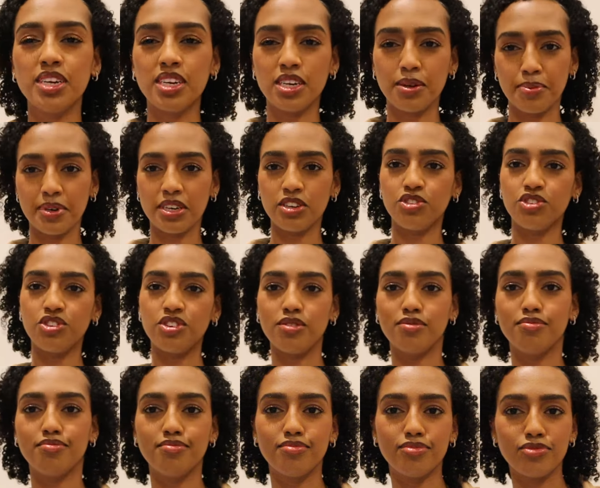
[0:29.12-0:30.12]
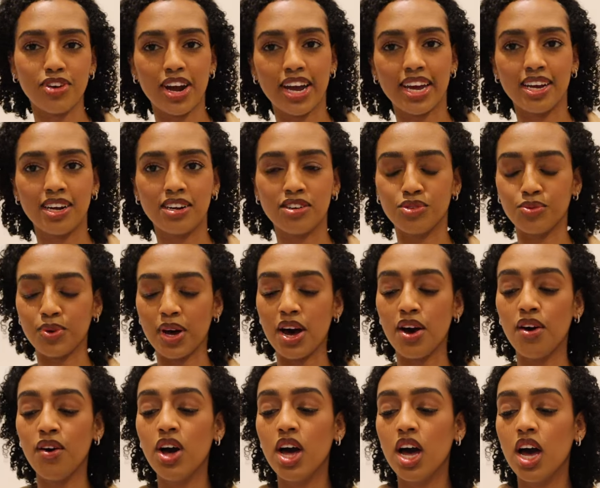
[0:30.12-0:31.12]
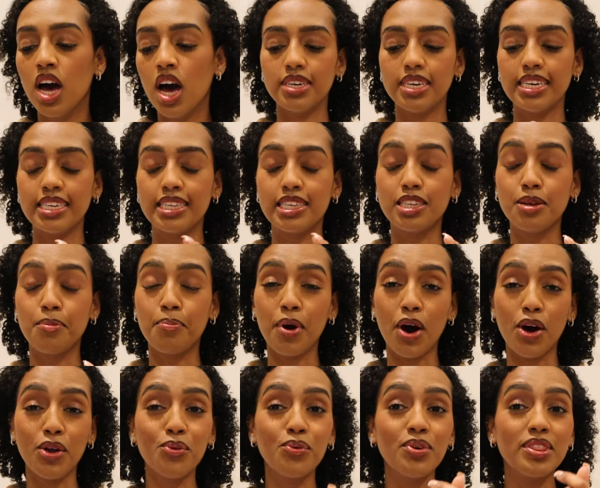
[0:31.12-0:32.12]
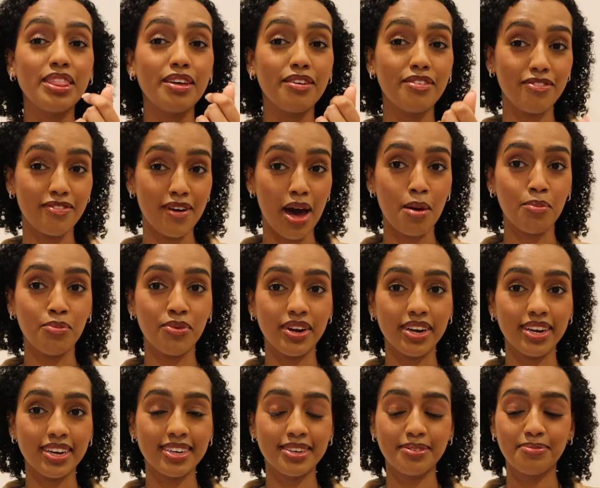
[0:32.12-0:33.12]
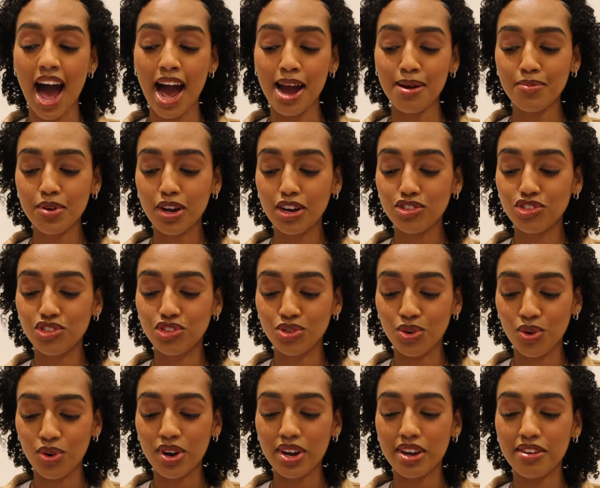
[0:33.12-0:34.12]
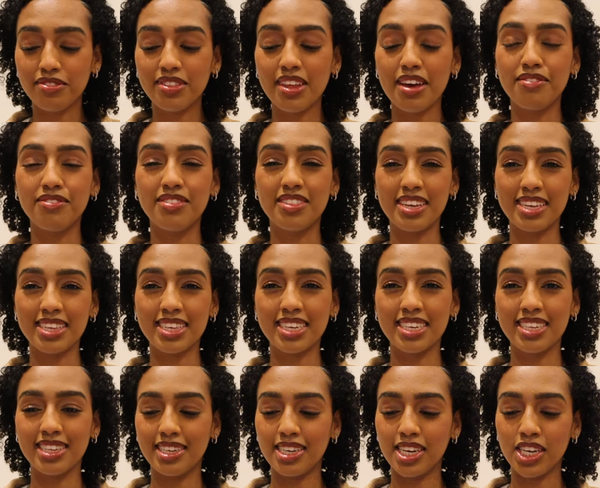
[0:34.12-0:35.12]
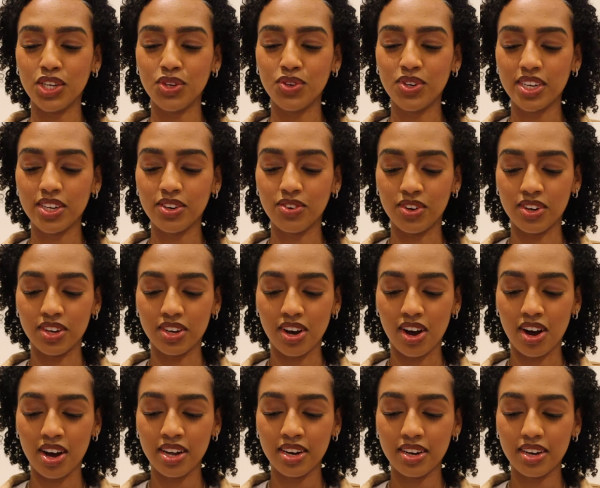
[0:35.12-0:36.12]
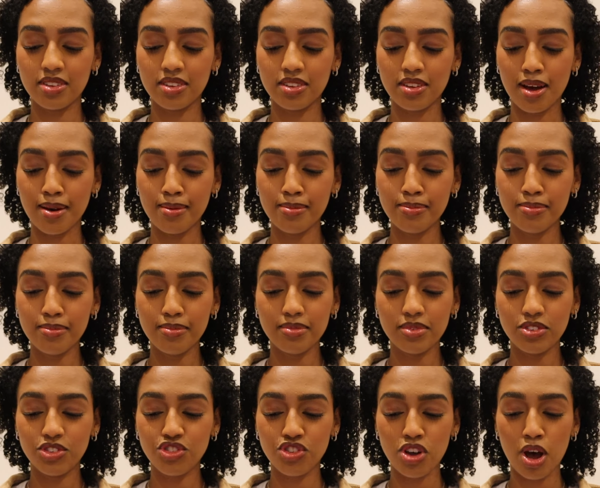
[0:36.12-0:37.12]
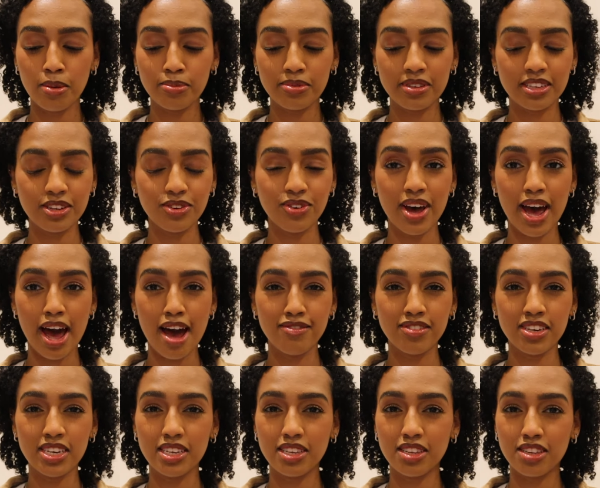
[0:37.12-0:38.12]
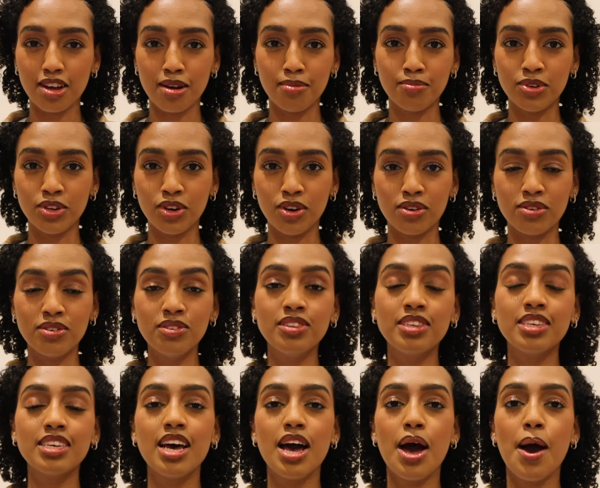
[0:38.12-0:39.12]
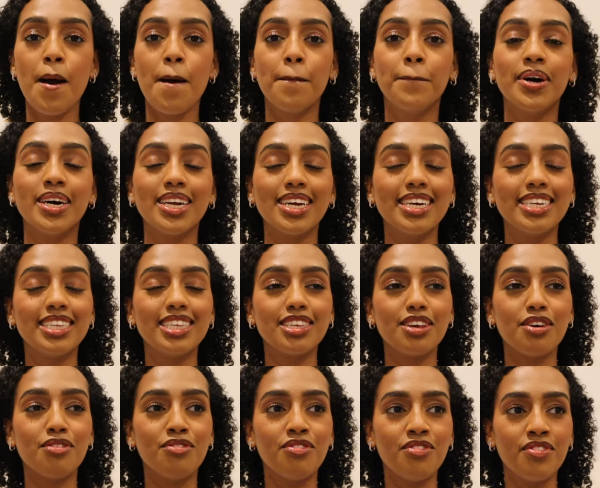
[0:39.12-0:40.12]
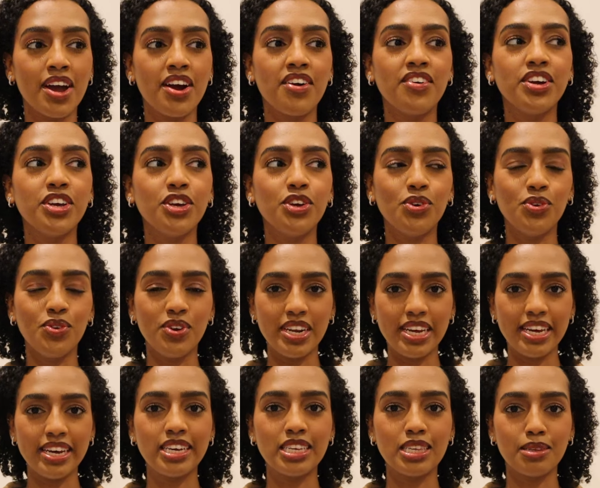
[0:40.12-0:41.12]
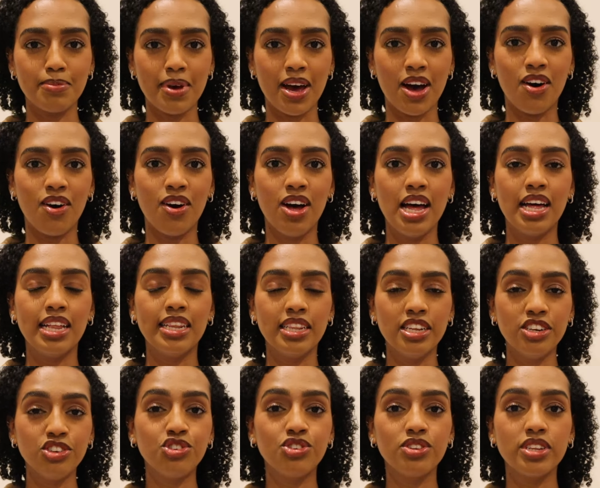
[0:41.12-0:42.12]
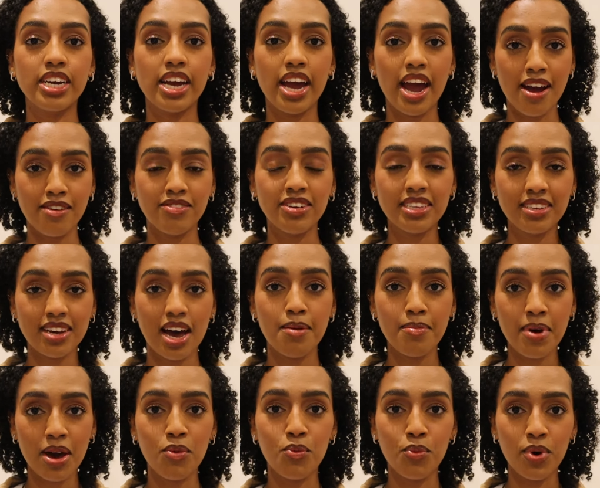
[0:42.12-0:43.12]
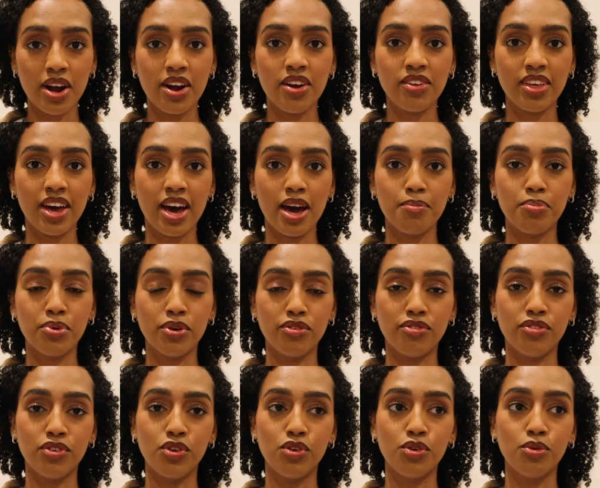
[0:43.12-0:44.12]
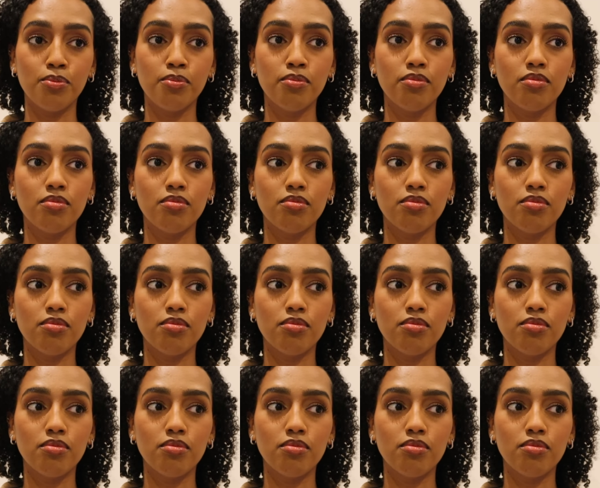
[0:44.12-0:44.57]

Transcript: in a picture right here as well. It's the bottle with the fabric. I'm not sure if they've discontinued it or not. Some shops still have it, some don't. But it's a very unique smell. Literally every time I wear that perfume,